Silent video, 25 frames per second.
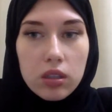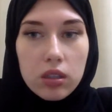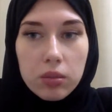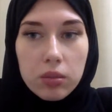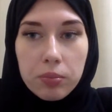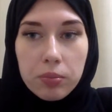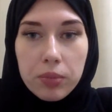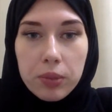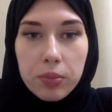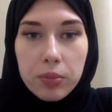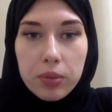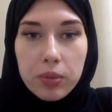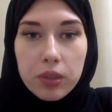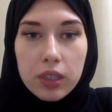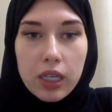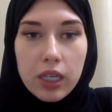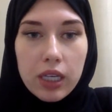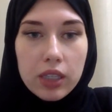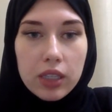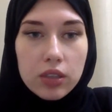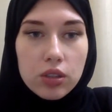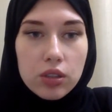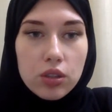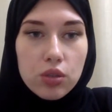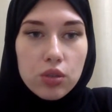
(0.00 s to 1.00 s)
people
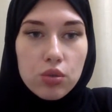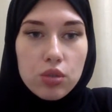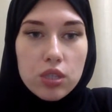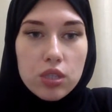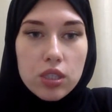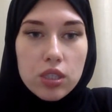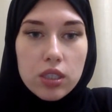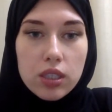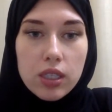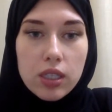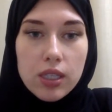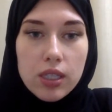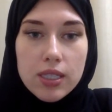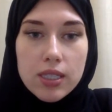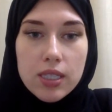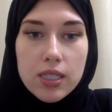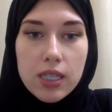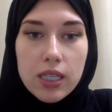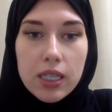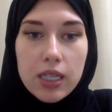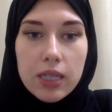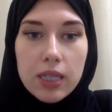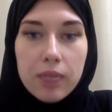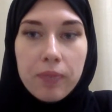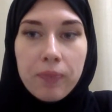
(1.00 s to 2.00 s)
can use it
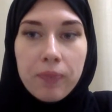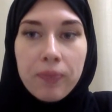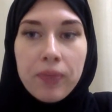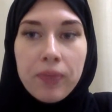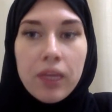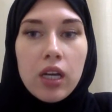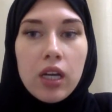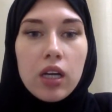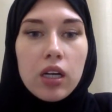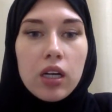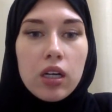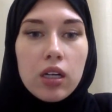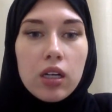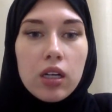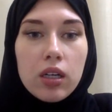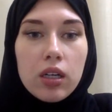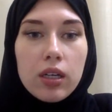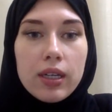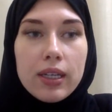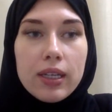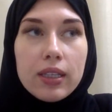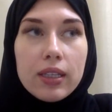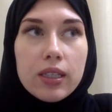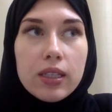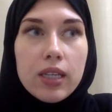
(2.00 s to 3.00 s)
easily.
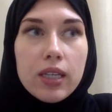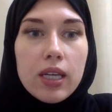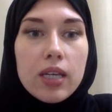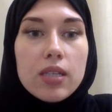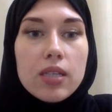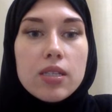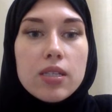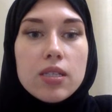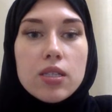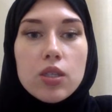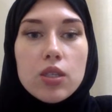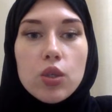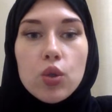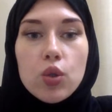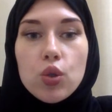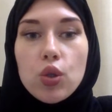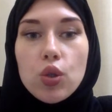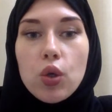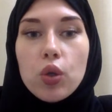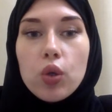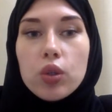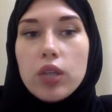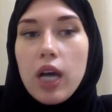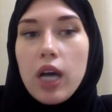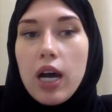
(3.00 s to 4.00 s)
In case you
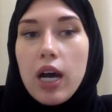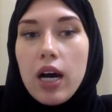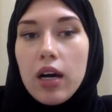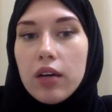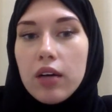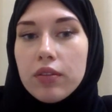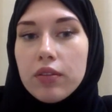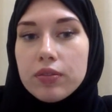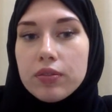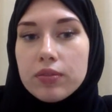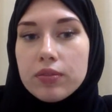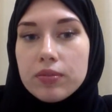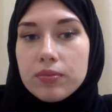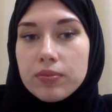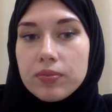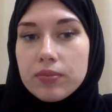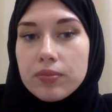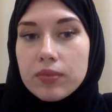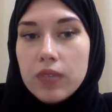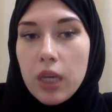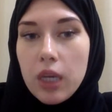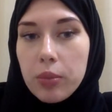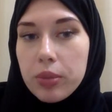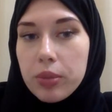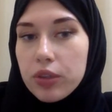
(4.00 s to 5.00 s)
don't have
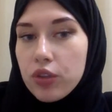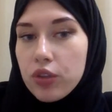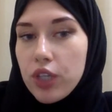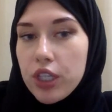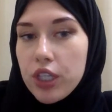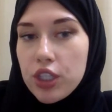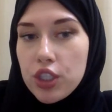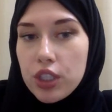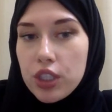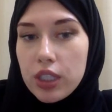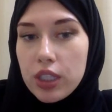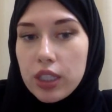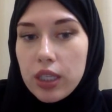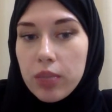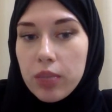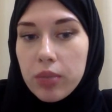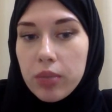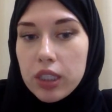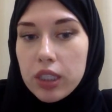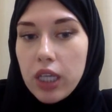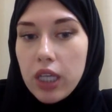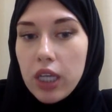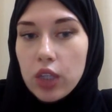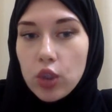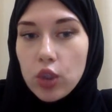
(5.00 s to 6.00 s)
arbitration
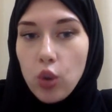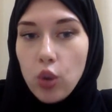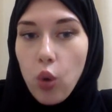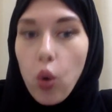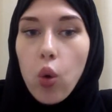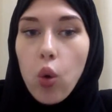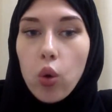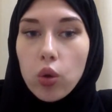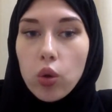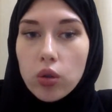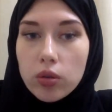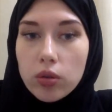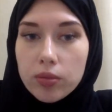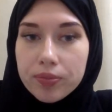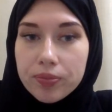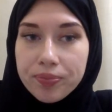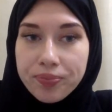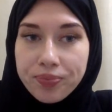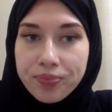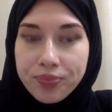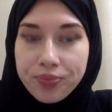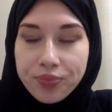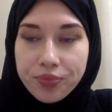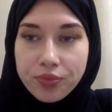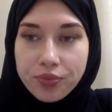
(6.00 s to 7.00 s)
agreement at all,
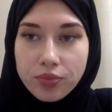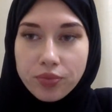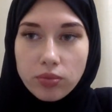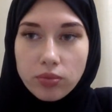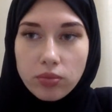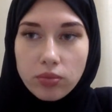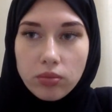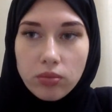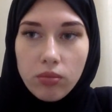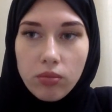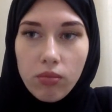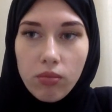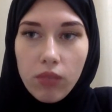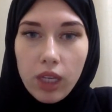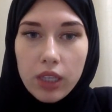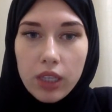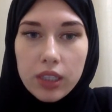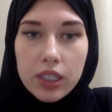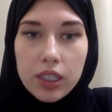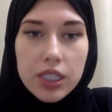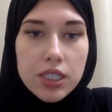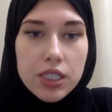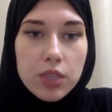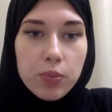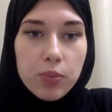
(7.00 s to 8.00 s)

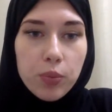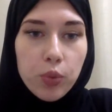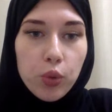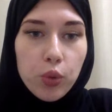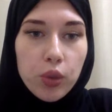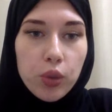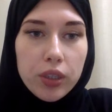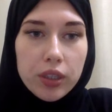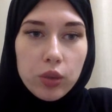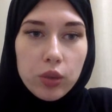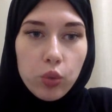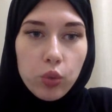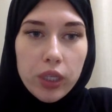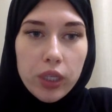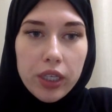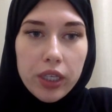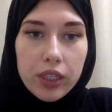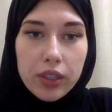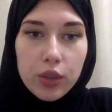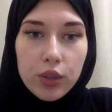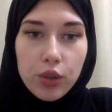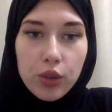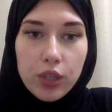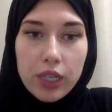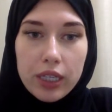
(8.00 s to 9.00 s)
there is a point where
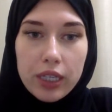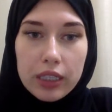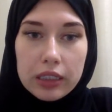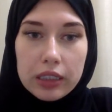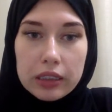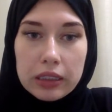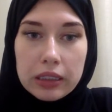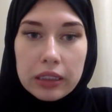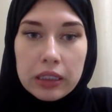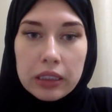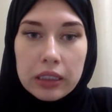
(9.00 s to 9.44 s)
you can